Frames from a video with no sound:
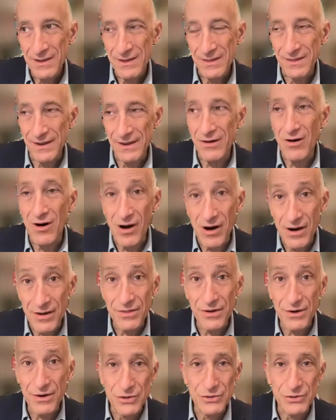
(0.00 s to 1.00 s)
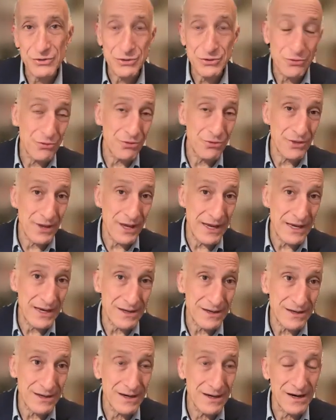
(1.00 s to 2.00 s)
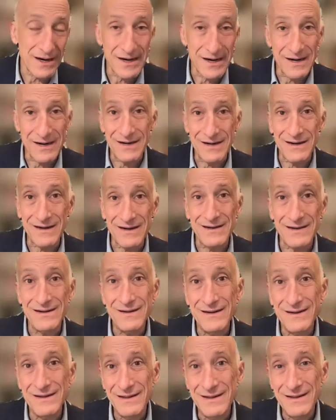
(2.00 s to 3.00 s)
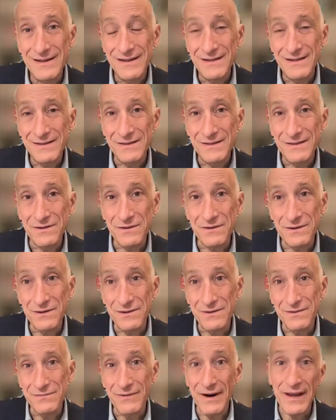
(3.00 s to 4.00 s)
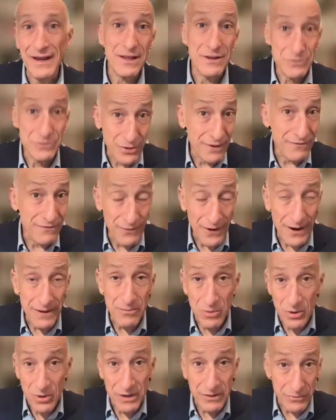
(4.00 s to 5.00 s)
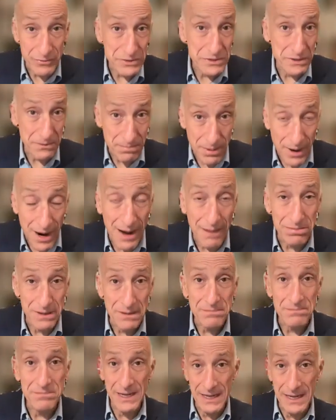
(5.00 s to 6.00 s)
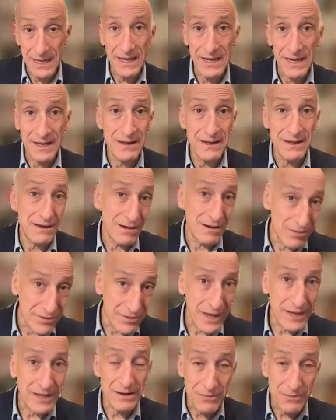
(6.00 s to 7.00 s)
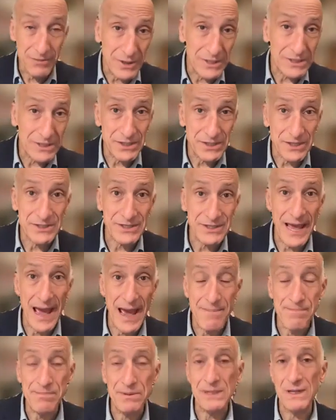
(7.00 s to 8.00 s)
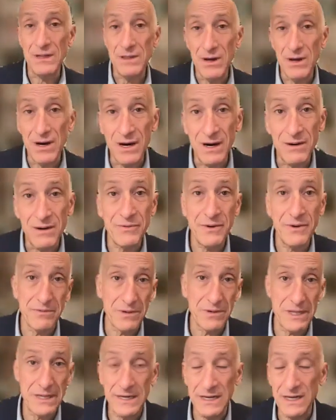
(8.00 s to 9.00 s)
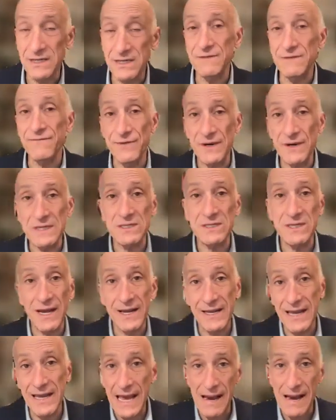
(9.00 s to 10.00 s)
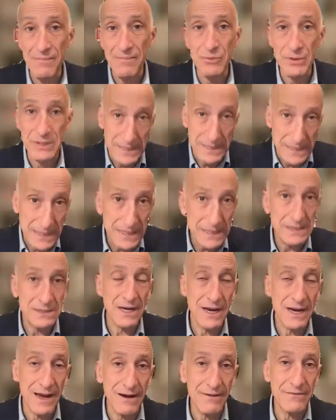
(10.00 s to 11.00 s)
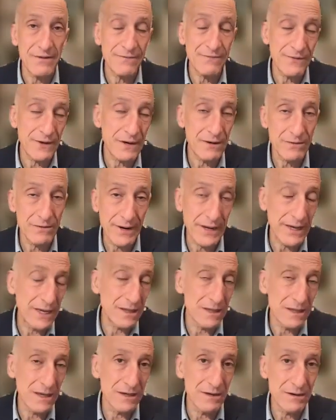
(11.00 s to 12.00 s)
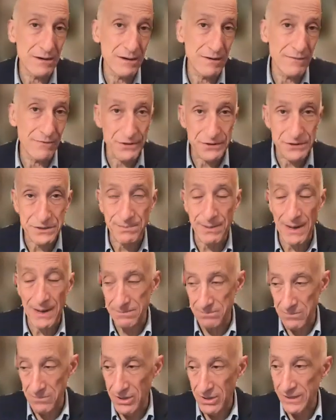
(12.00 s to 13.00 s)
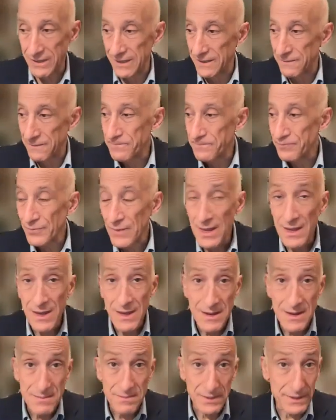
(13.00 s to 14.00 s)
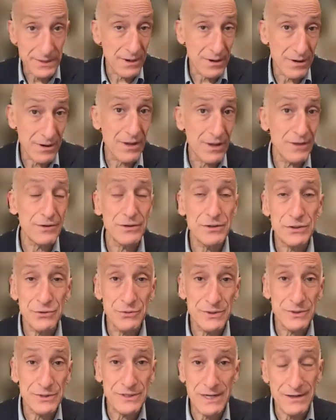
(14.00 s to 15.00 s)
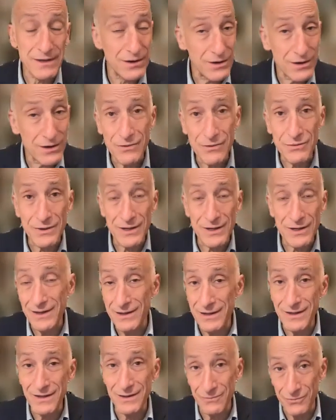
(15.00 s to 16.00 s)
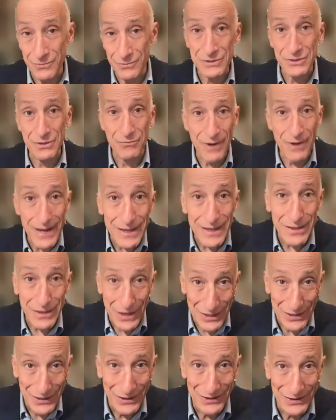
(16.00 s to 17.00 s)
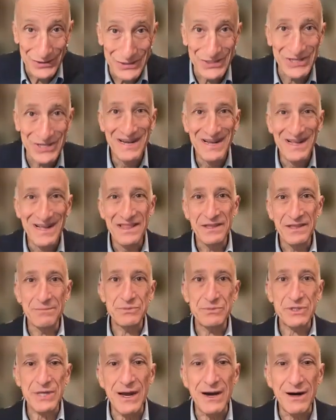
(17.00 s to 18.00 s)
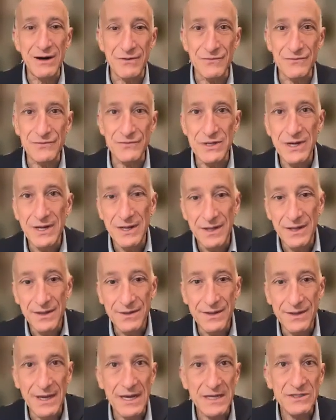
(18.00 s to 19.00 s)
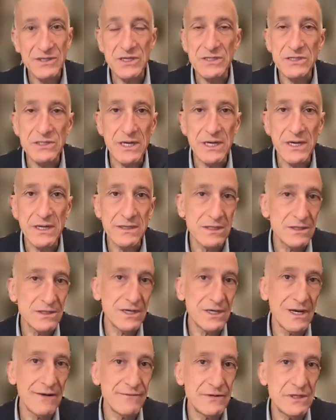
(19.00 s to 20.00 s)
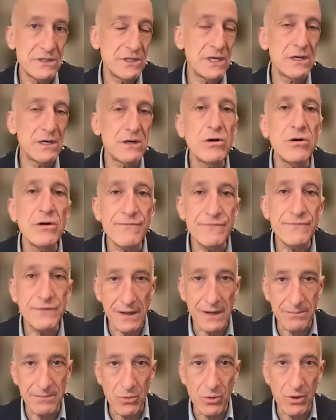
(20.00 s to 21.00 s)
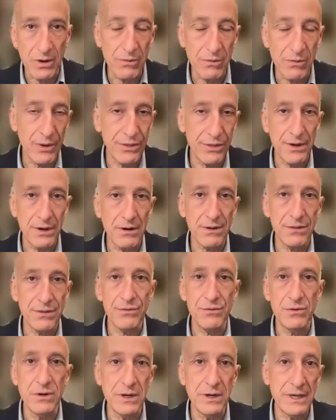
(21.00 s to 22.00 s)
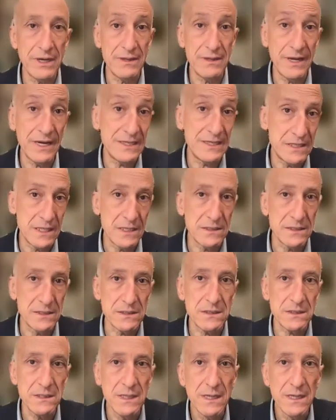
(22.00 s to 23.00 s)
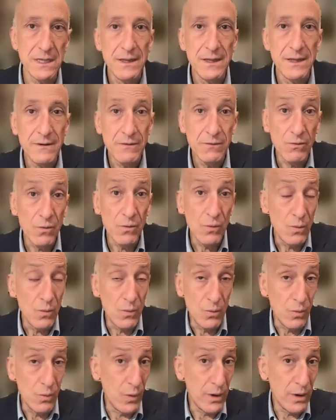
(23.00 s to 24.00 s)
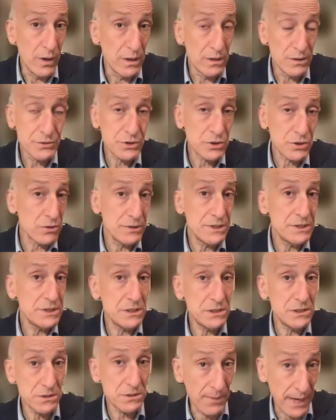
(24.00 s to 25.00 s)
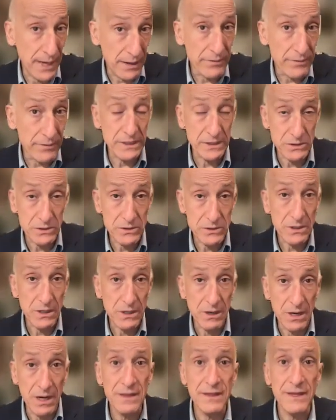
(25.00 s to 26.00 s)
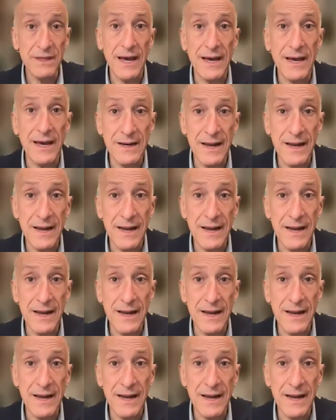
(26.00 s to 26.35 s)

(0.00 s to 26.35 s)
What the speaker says: There are those who think the regulatory framework was the problem, meaning, okay, there was this gap in the law. We really need to fix that gap. We need to have a federal regulator of the spot market. But there are others who would say, no, it was the regulators themselves. The SEC and the CFTC could have done more with their authority. They didn't. We'll certainly see some hearings on that.